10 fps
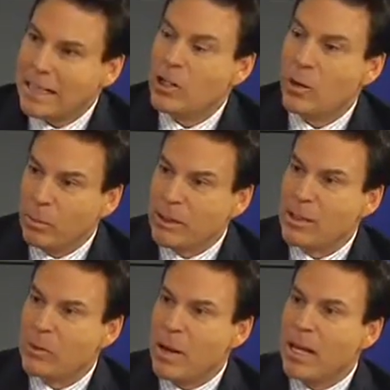this. You know, brings a
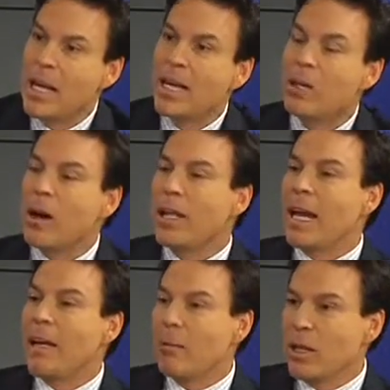smile. You know what I
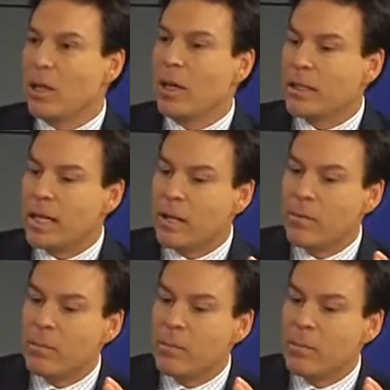like about you? I'll tell you,